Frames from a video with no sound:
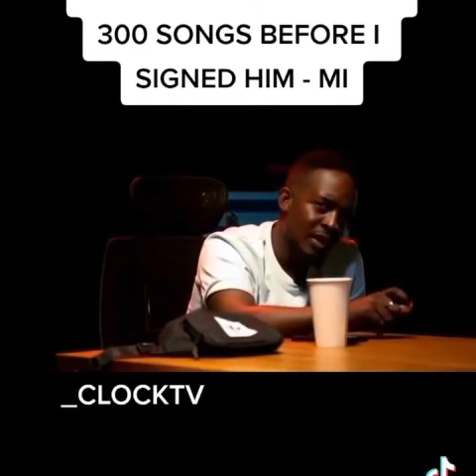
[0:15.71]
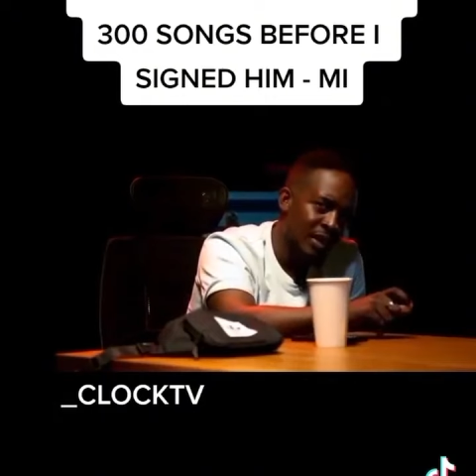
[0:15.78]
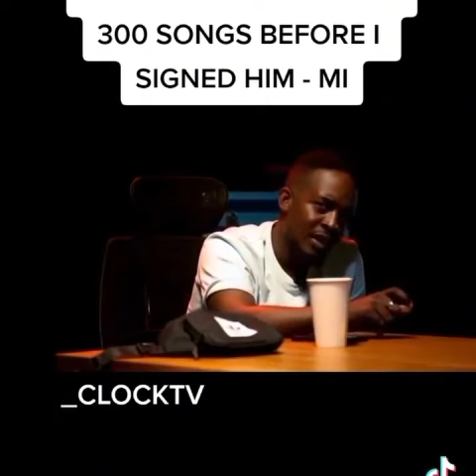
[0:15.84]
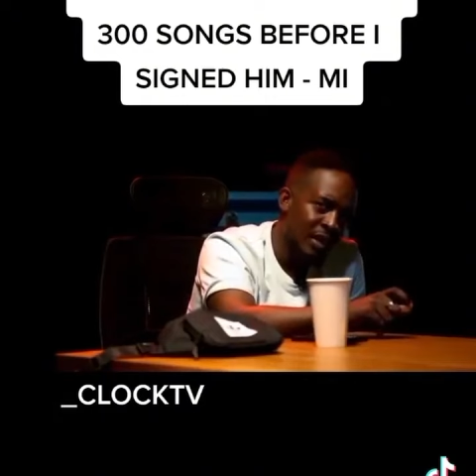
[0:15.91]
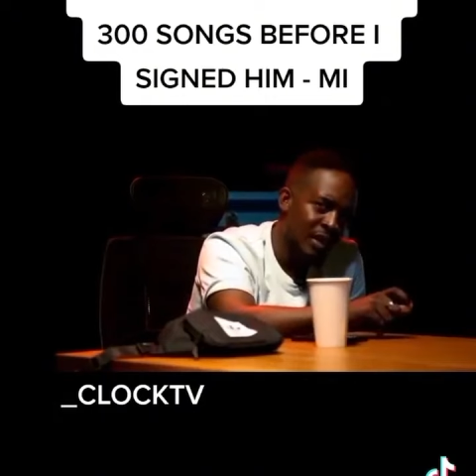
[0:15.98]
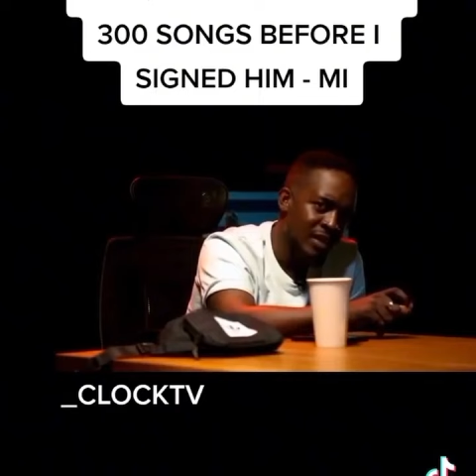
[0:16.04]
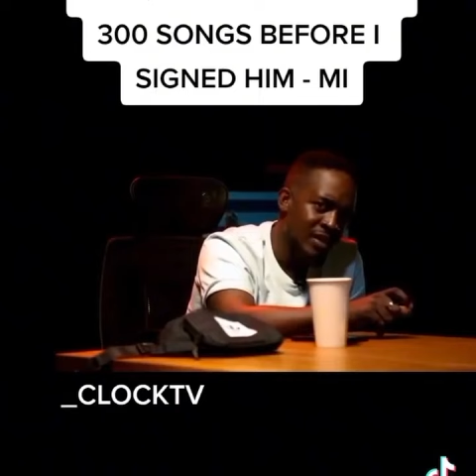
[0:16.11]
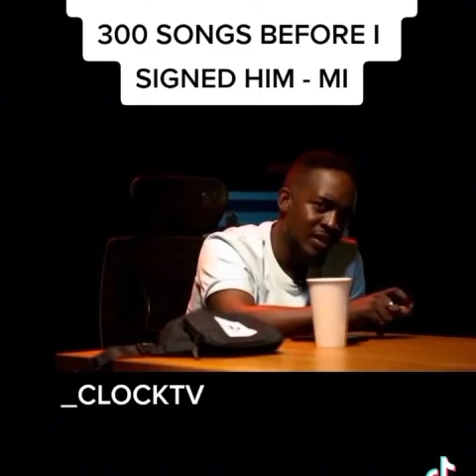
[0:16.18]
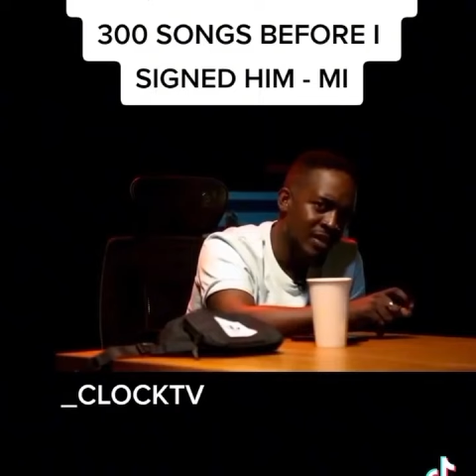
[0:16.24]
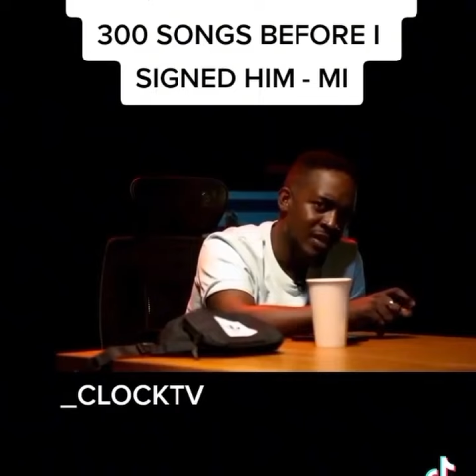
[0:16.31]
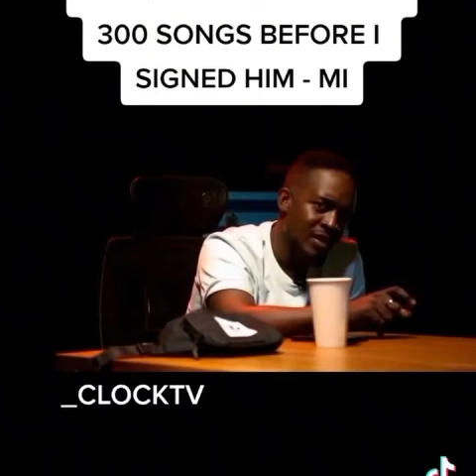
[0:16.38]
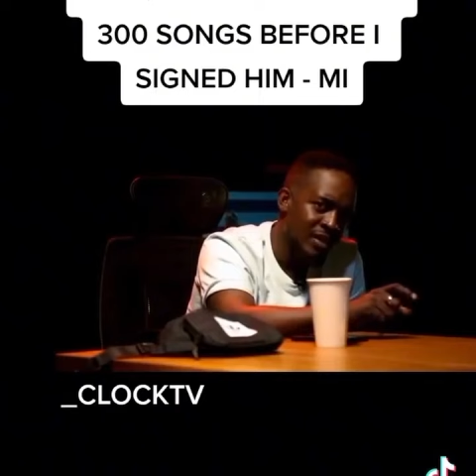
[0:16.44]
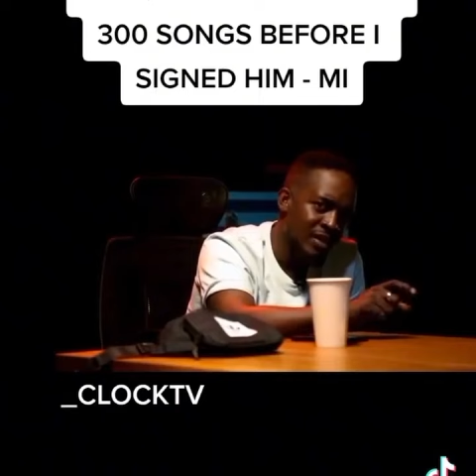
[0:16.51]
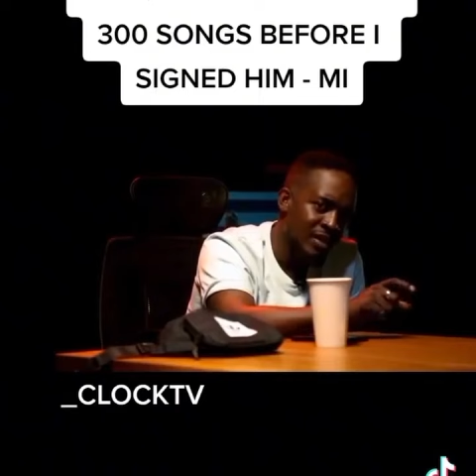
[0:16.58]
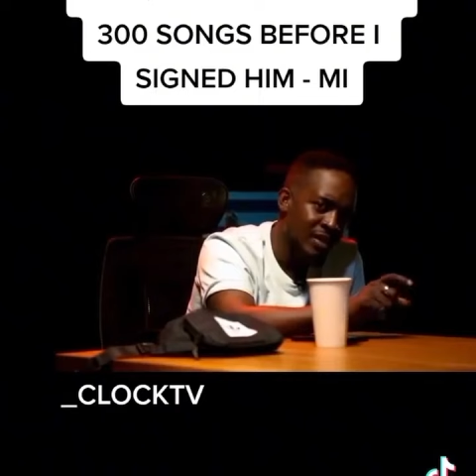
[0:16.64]
And
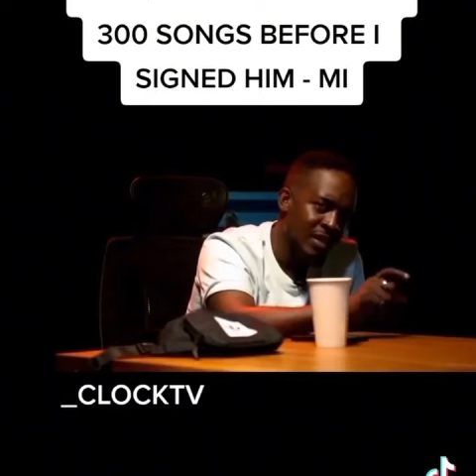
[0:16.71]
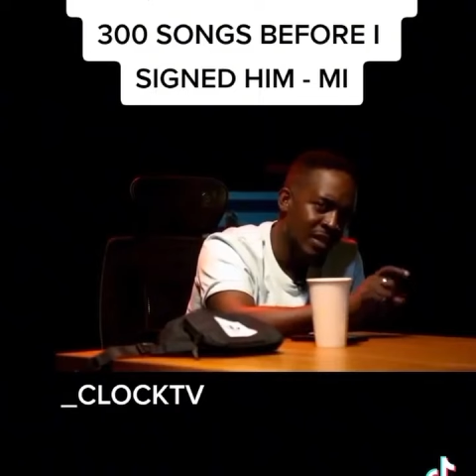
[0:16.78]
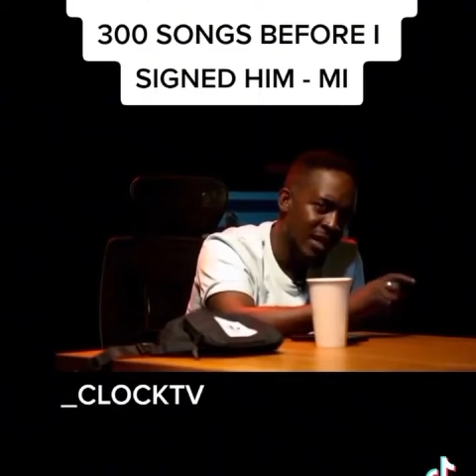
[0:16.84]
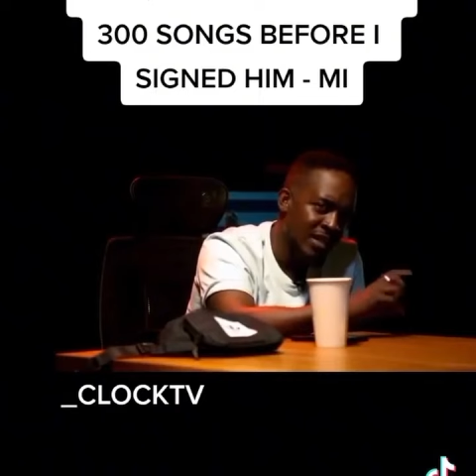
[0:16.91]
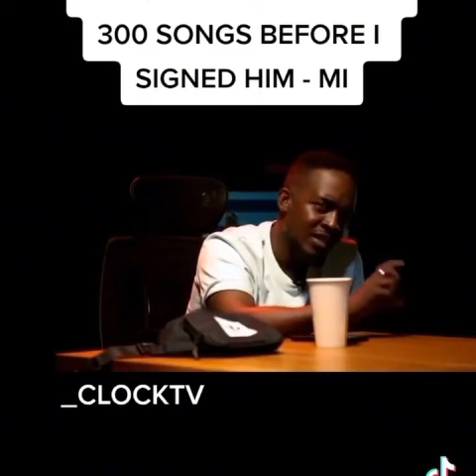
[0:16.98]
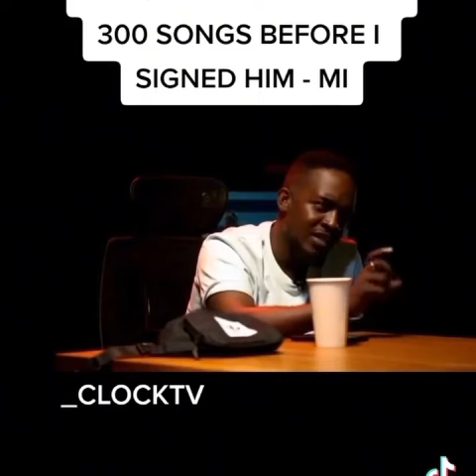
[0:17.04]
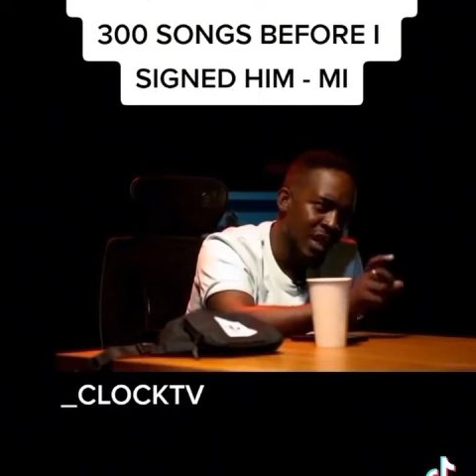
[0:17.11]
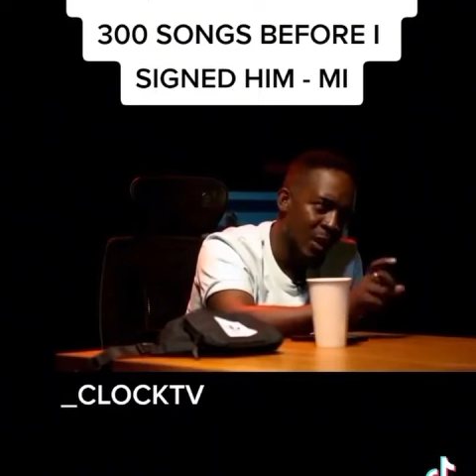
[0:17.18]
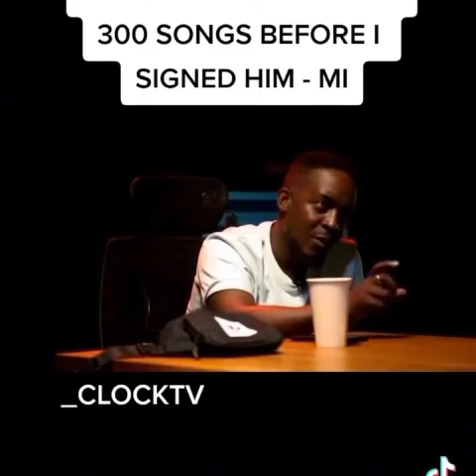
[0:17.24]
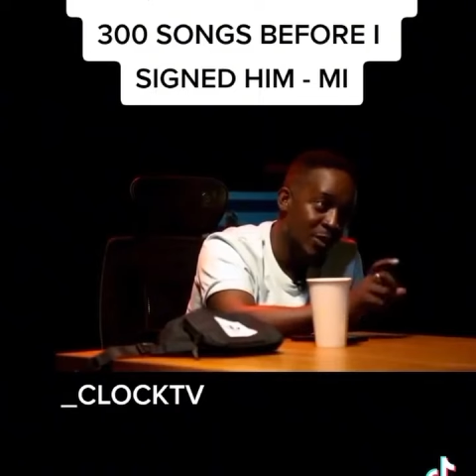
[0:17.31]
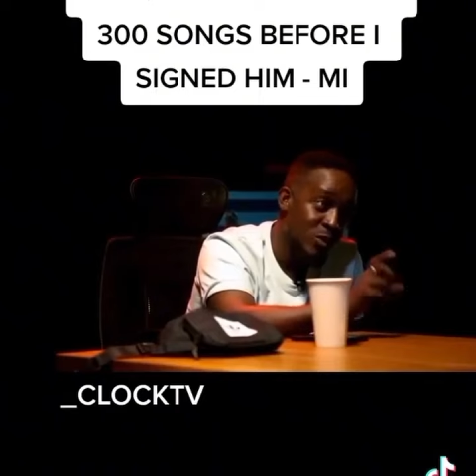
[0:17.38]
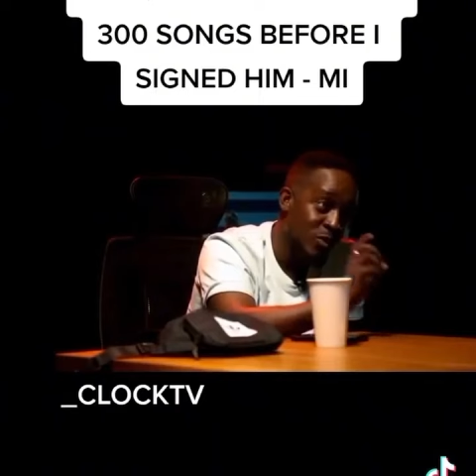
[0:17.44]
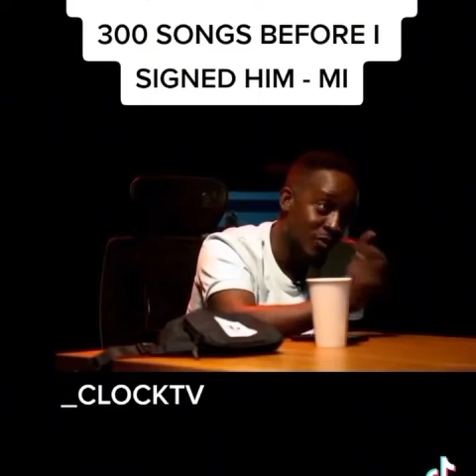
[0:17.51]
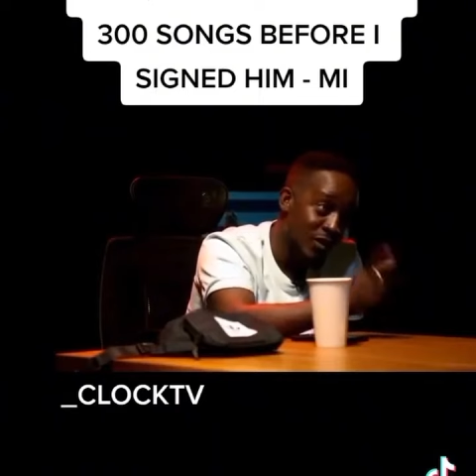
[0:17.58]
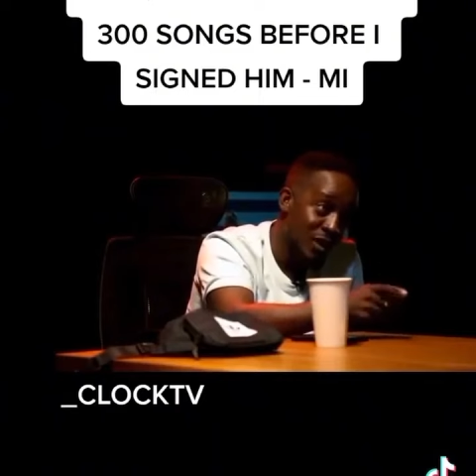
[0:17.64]
then the next day I
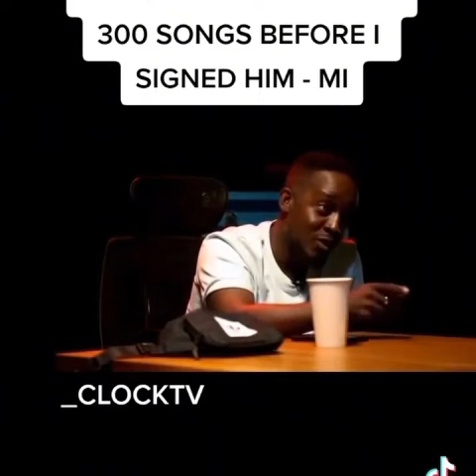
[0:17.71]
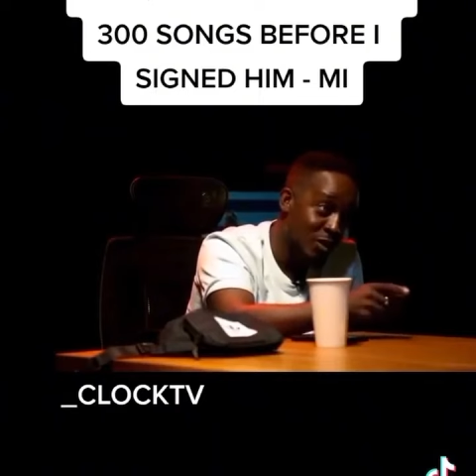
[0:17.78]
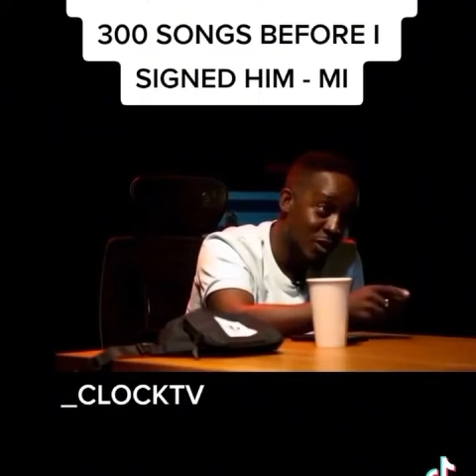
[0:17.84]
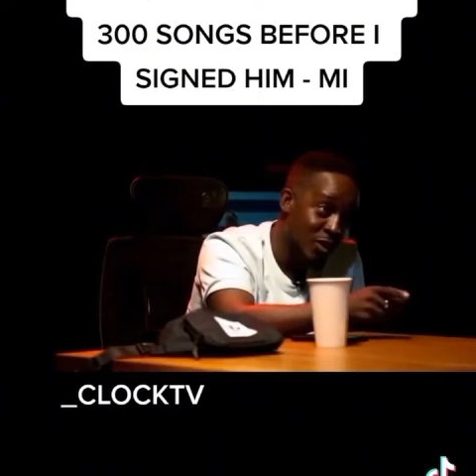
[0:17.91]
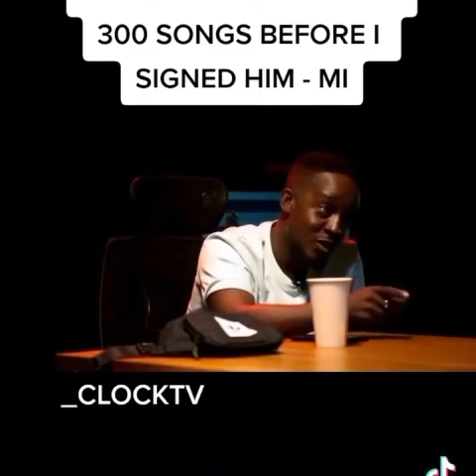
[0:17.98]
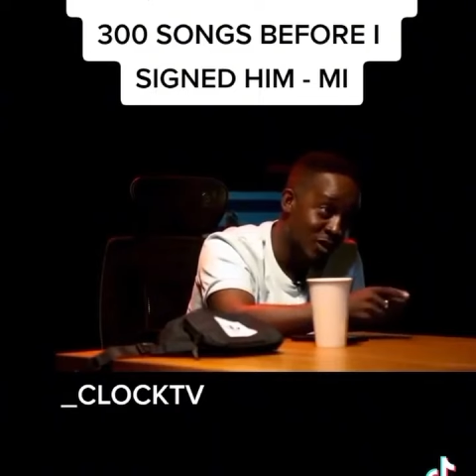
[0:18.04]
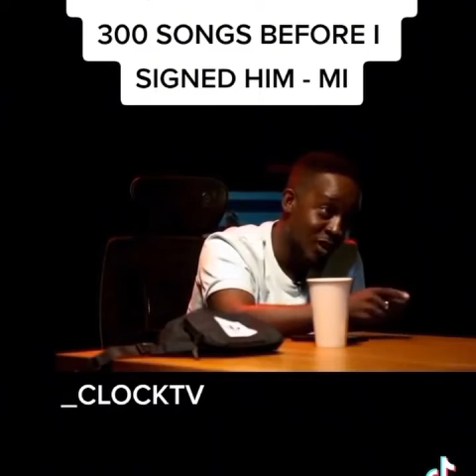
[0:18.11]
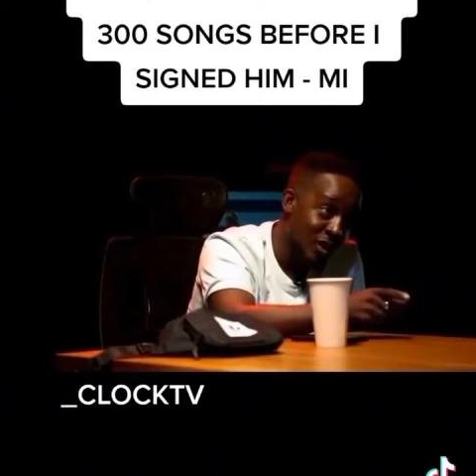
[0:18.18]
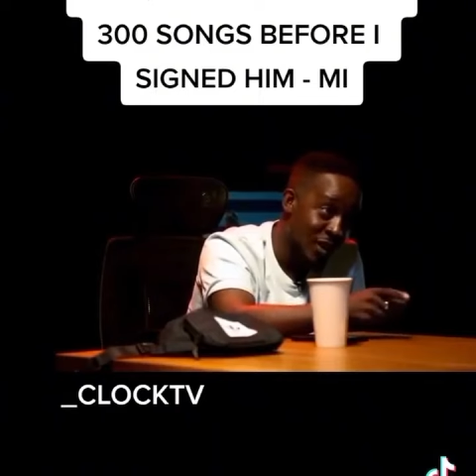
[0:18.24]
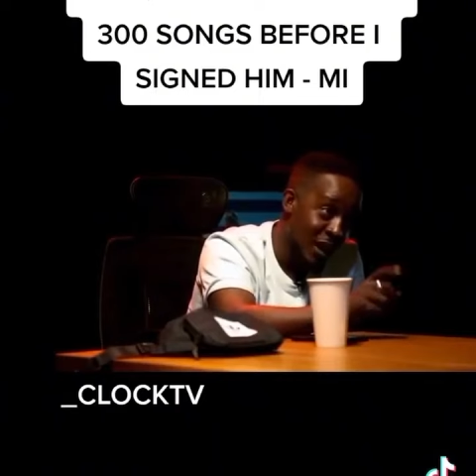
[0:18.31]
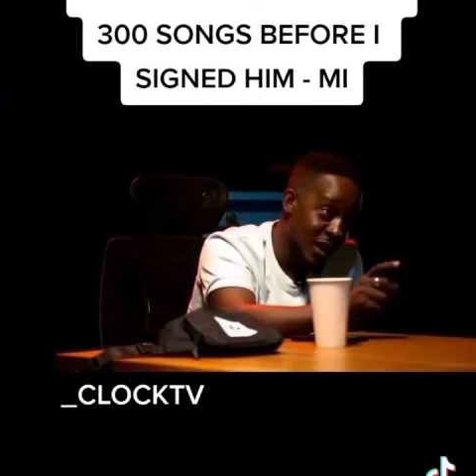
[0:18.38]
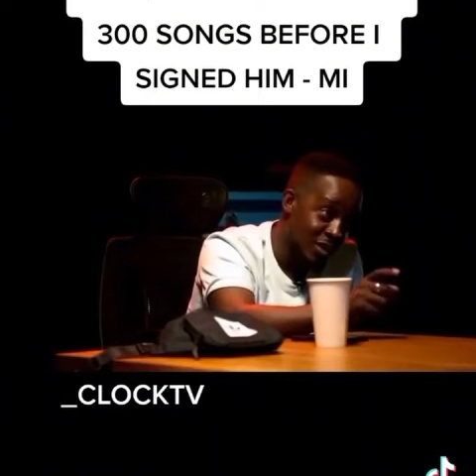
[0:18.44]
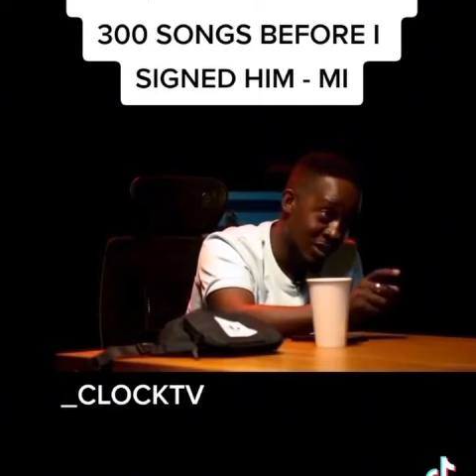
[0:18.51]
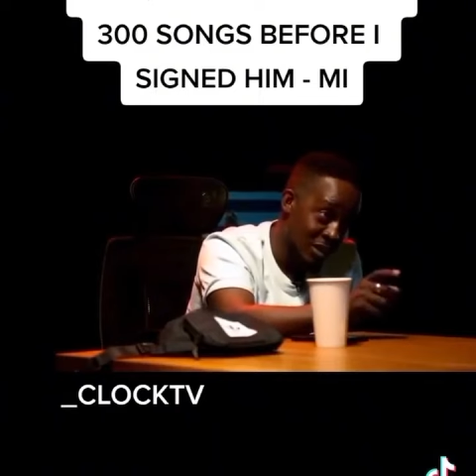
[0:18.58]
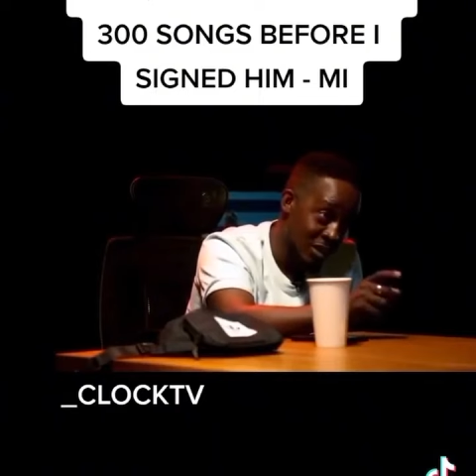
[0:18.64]
went to a Vector concert,
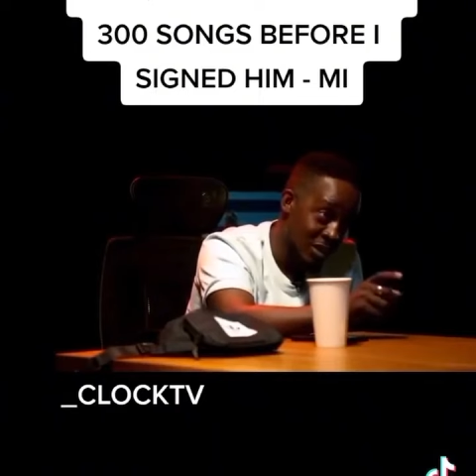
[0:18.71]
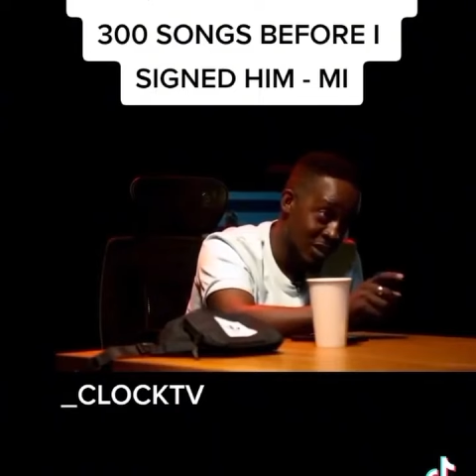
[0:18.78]
actually.